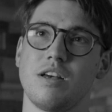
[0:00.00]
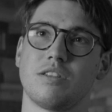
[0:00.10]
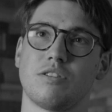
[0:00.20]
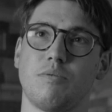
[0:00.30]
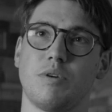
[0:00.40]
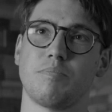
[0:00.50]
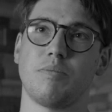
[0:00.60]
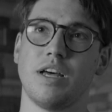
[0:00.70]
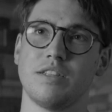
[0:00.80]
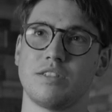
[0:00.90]
So what
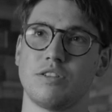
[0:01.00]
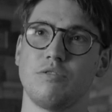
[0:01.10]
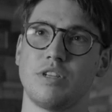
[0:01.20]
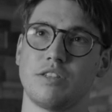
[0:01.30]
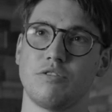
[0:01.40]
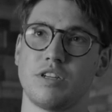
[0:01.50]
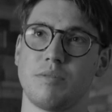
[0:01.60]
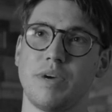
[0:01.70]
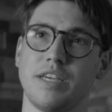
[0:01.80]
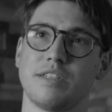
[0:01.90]
plants do, they do an
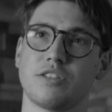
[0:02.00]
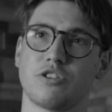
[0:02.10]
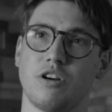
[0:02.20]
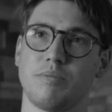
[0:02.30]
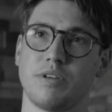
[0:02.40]
amazing job